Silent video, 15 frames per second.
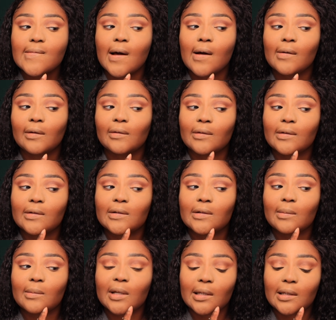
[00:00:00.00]
I don't know if you can
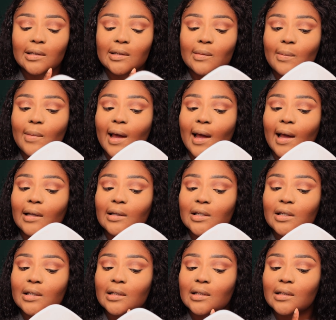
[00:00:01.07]
see, I'm getting some
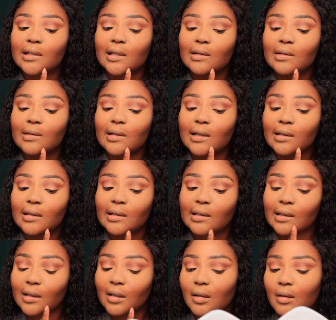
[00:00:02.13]
patches like right
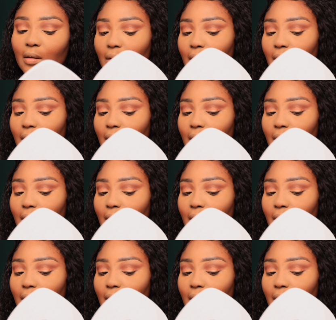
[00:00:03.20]
there.